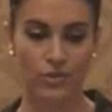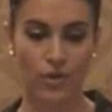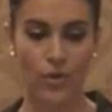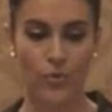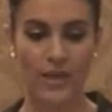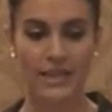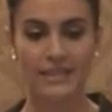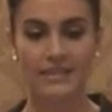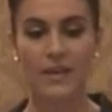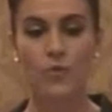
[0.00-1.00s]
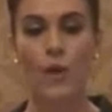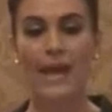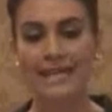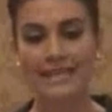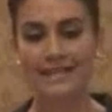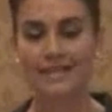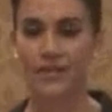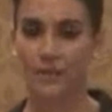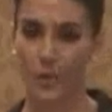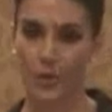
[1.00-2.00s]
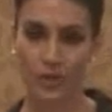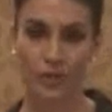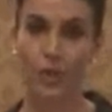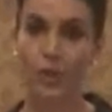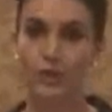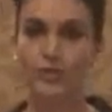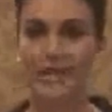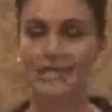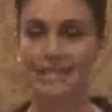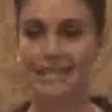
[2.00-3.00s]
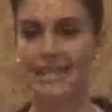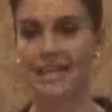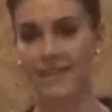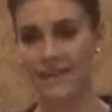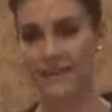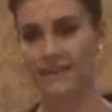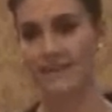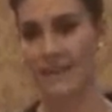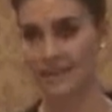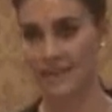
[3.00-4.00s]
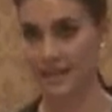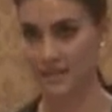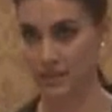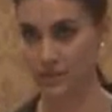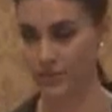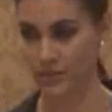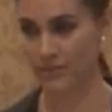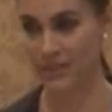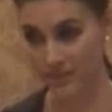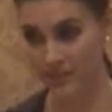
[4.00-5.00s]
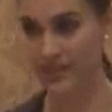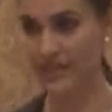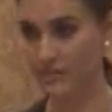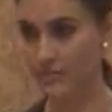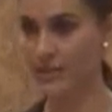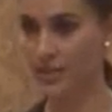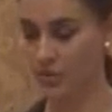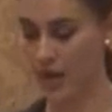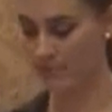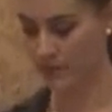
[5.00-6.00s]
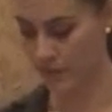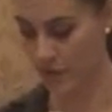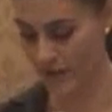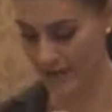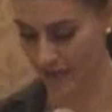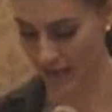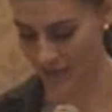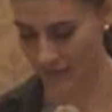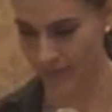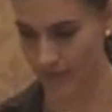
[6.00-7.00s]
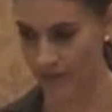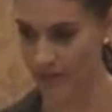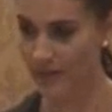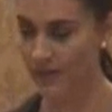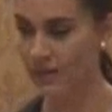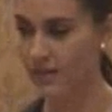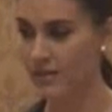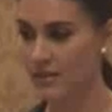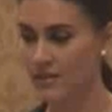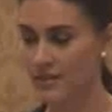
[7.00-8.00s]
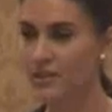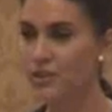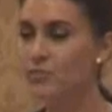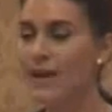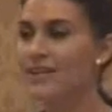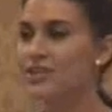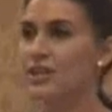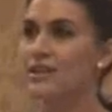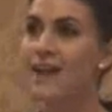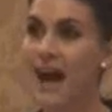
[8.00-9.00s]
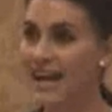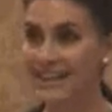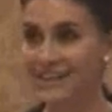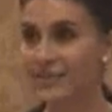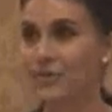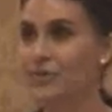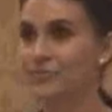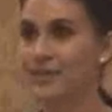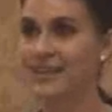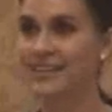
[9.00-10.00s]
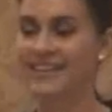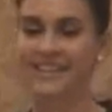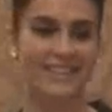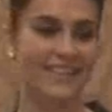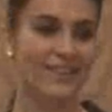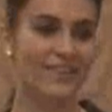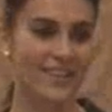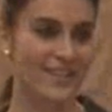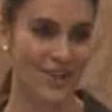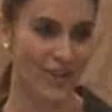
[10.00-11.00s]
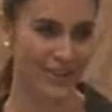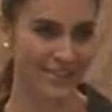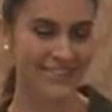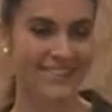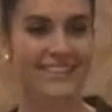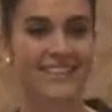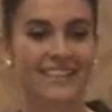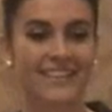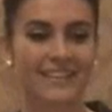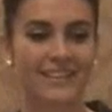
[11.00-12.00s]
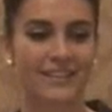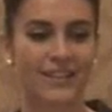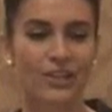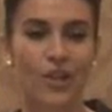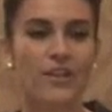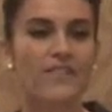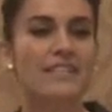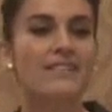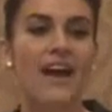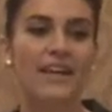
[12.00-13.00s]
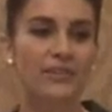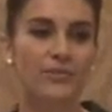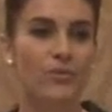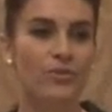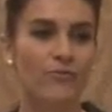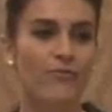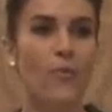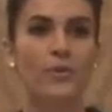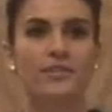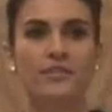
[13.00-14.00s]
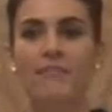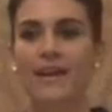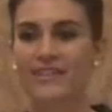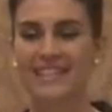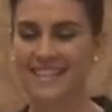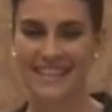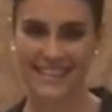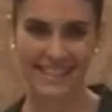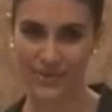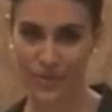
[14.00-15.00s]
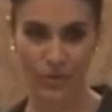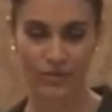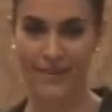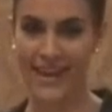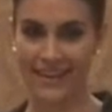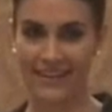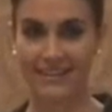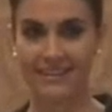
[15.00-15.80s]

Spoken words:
So they wait until the person turns 18 and then they decide to execute them, even if they committed a crime before that time. Can you imagine a 9-year-old being considered an adult? A lot of these 9-year-olds are forced to marry 60-year-old men.